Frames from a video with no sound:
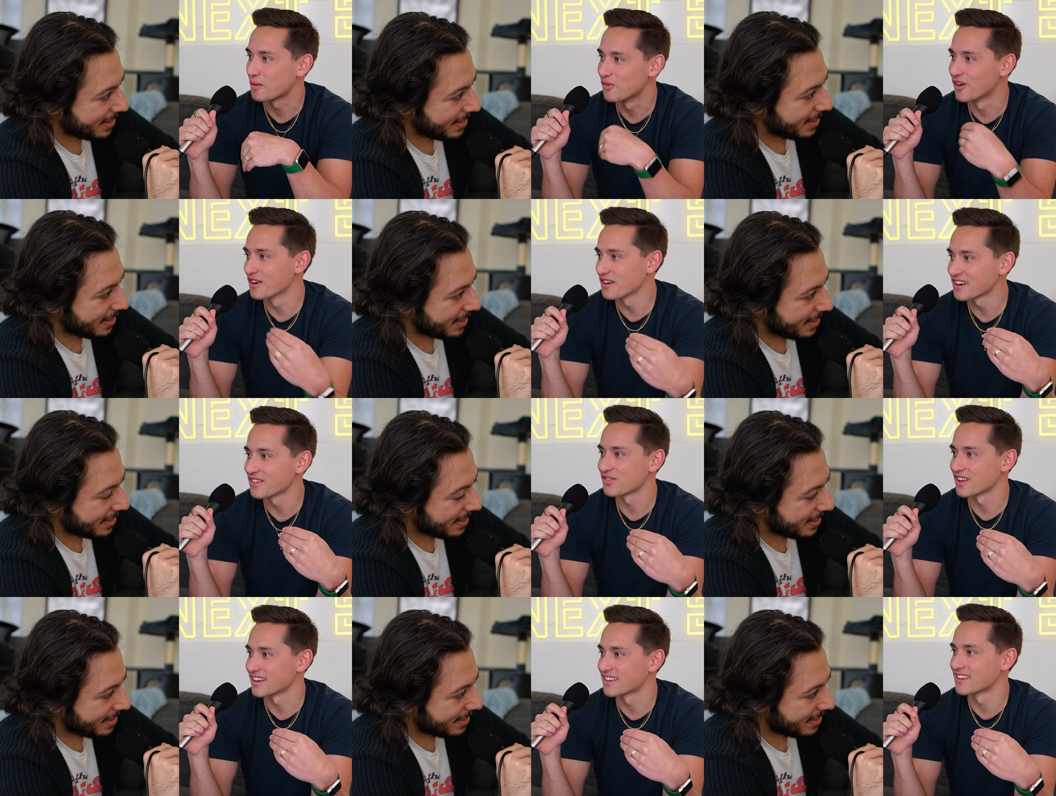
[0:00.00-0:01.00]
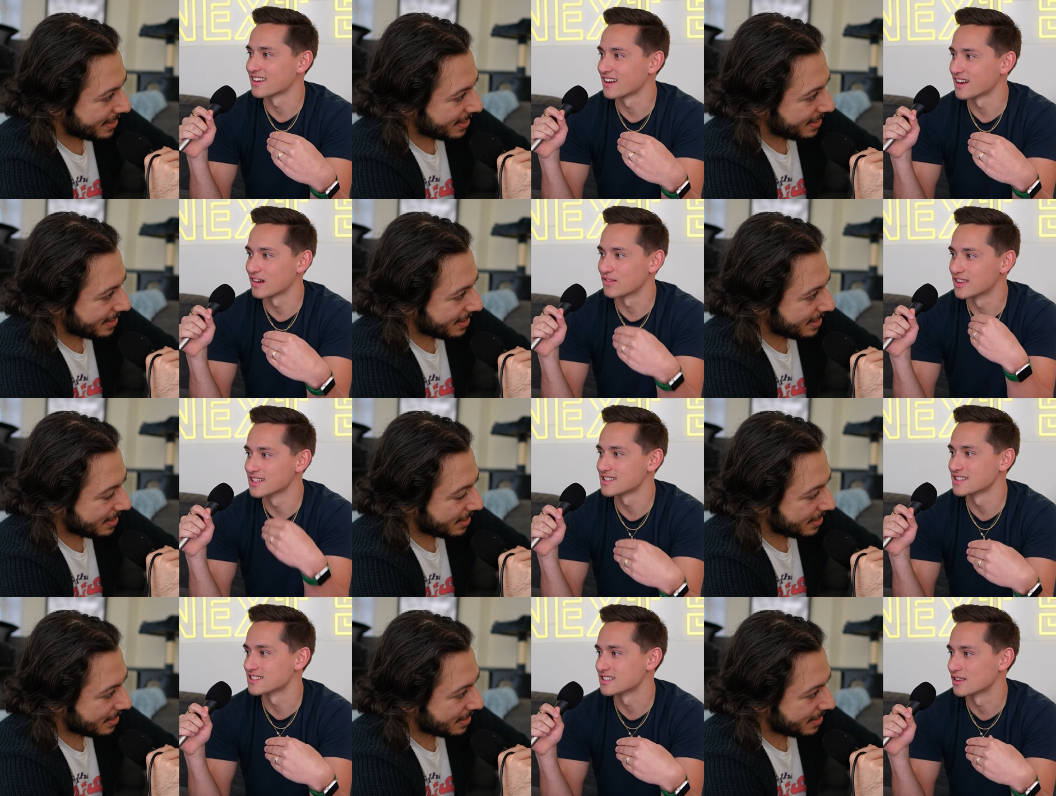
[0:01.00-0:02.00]
Speaker 1: I'm wondering if like if
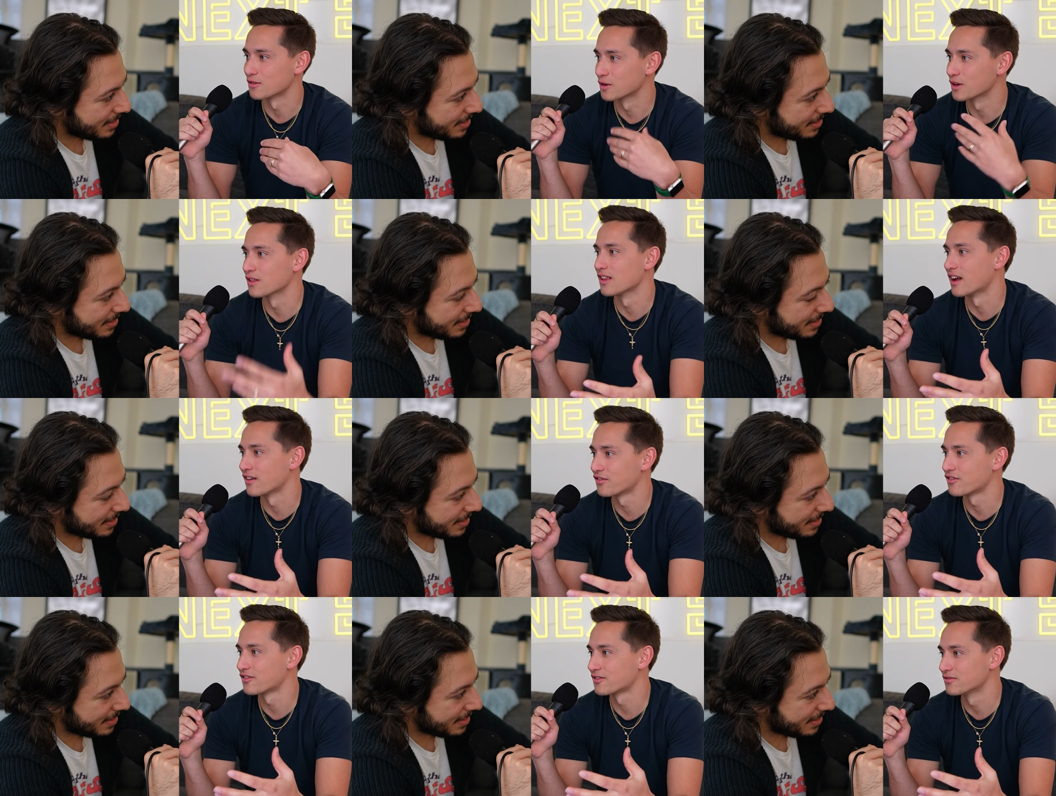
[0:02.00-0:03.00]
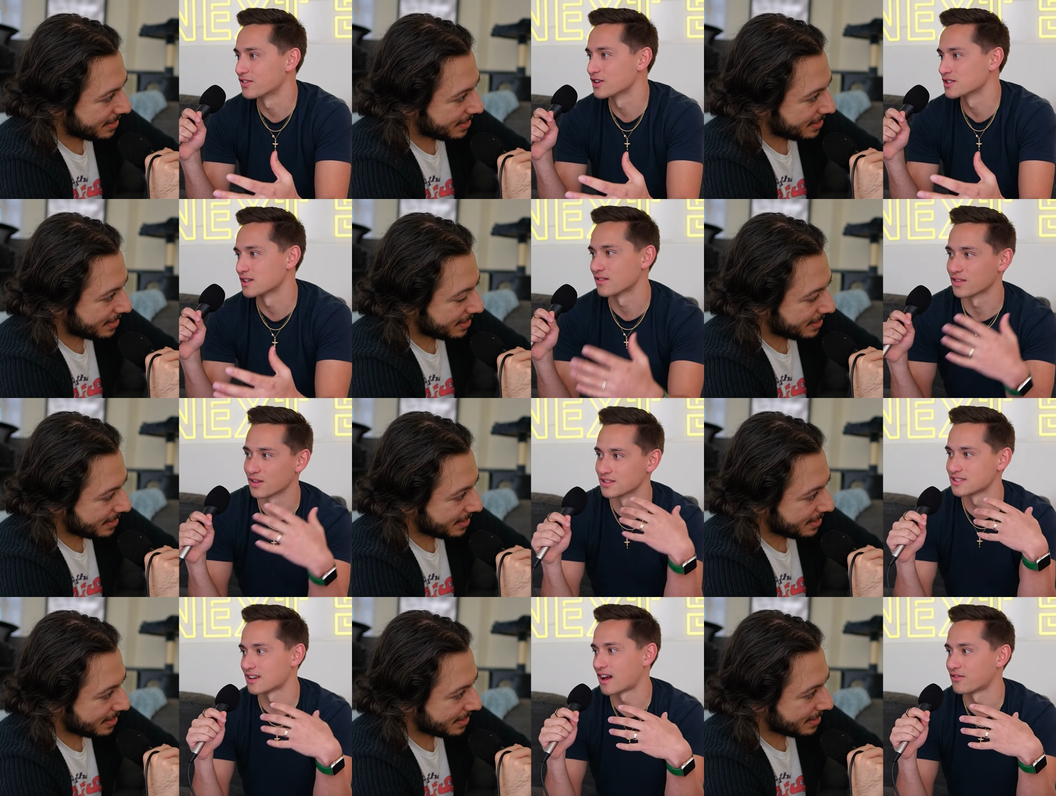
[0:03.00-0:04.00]
this is the real life version of
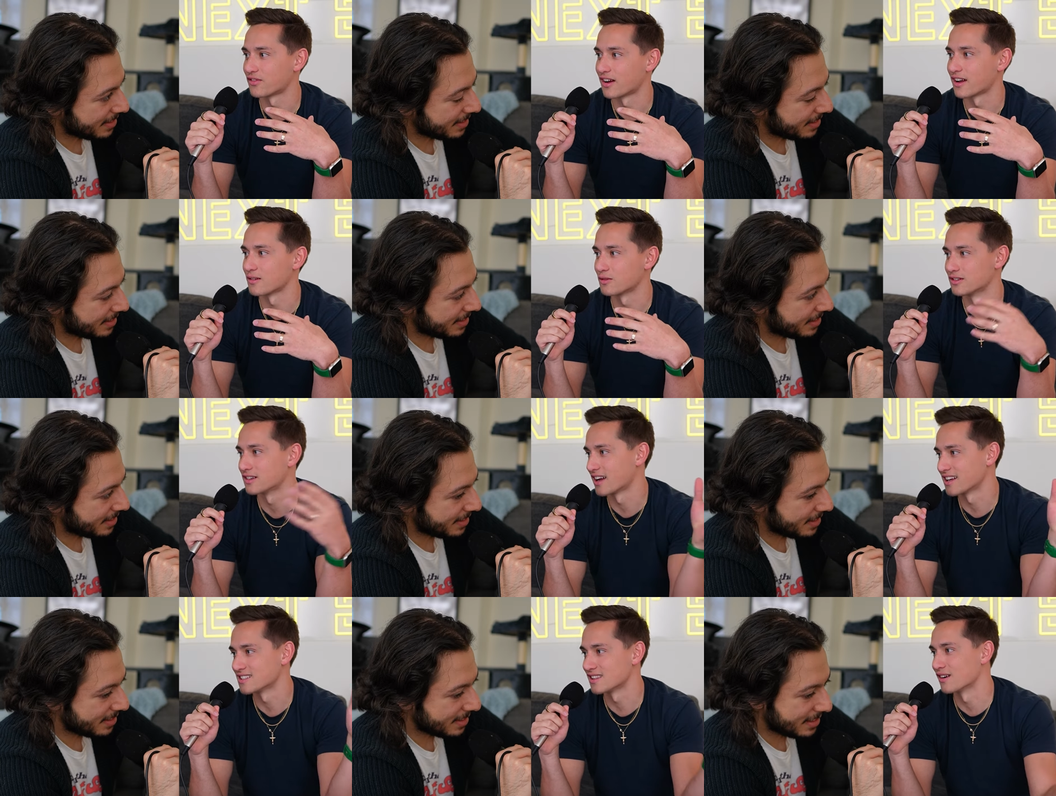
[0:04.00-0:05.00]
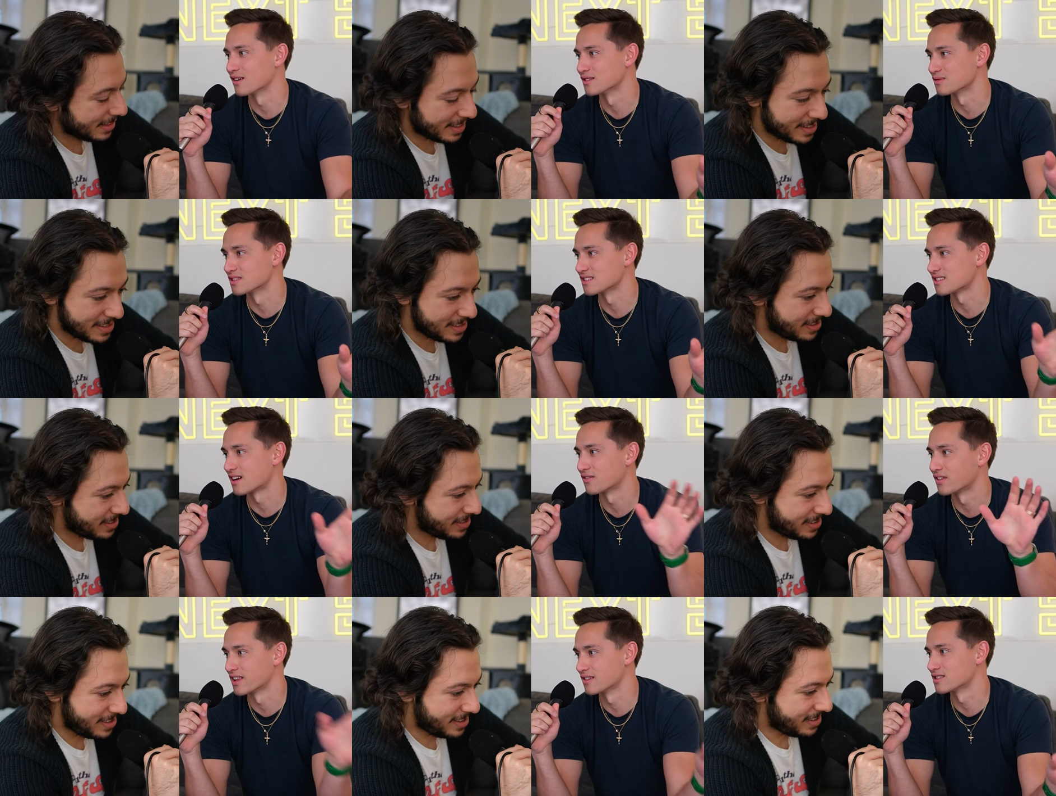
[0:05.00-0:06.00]
those sci-fi well i guess theranos wasn't
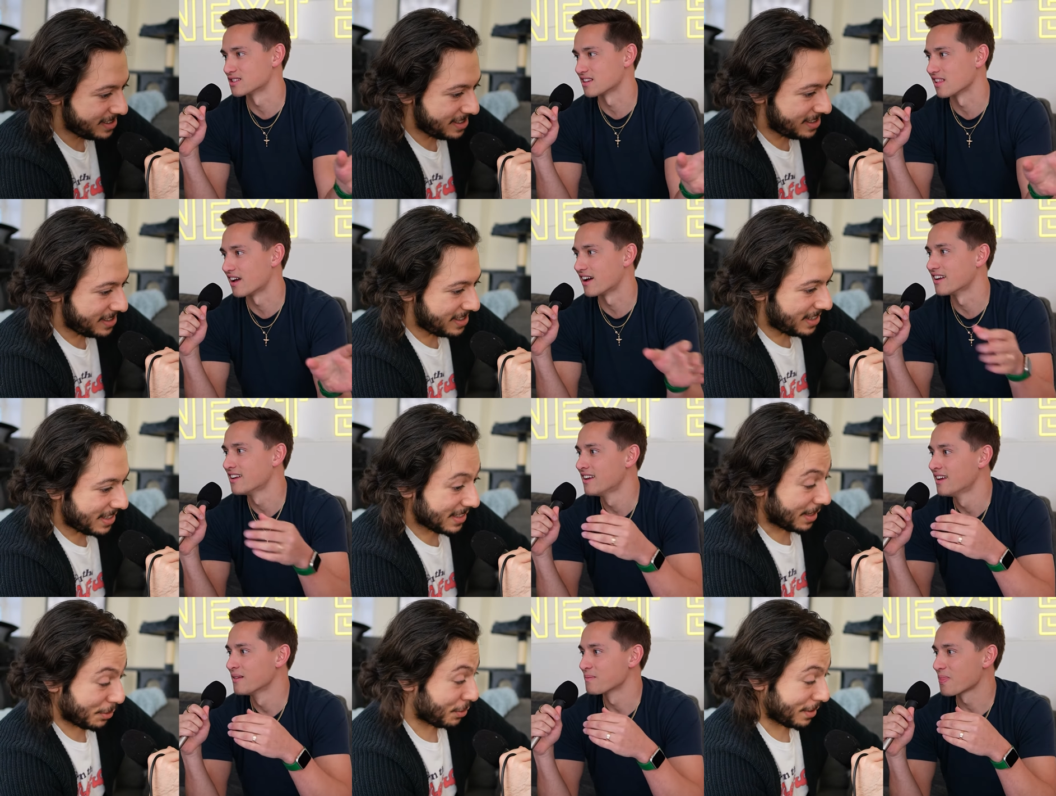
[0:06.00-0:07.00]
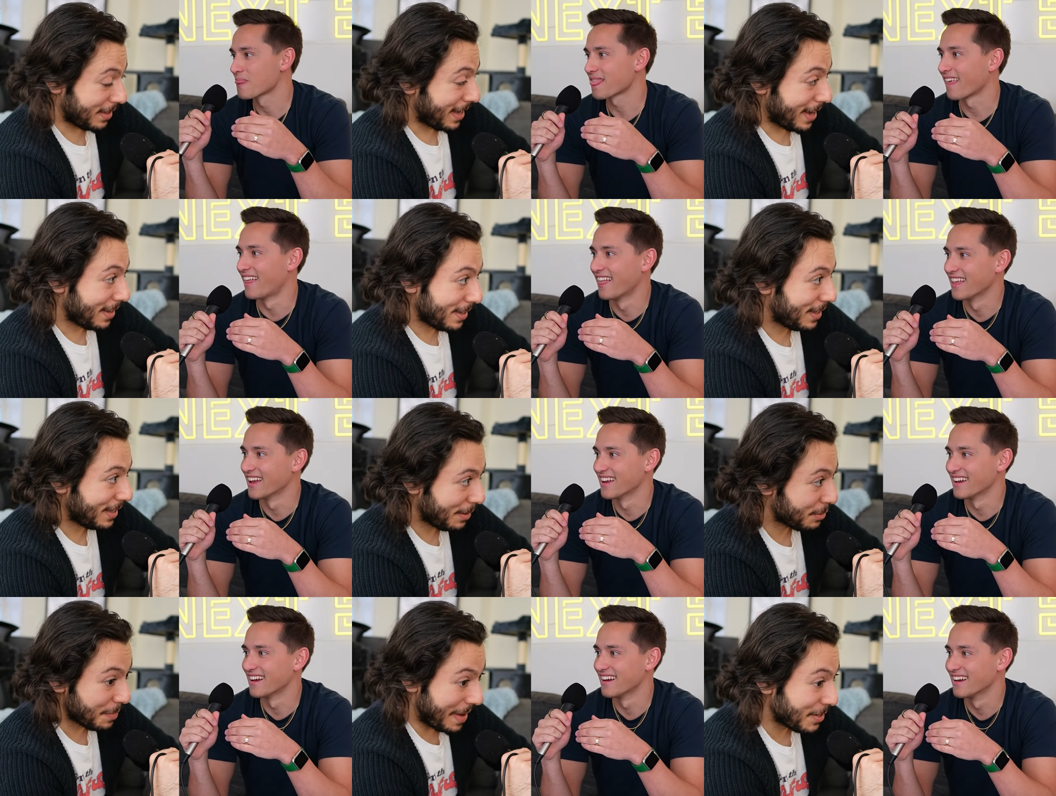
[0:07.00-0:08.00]
sci-fi that was just a lie that was just, yeah
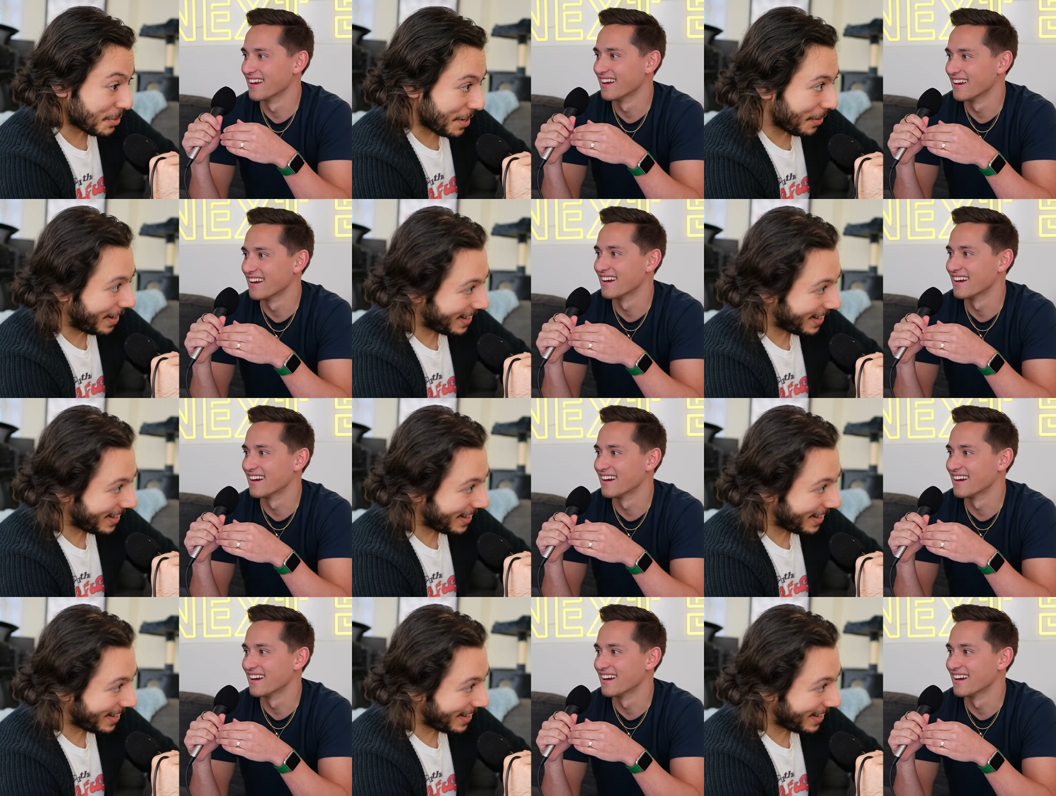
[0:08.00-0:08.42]
it was imaginary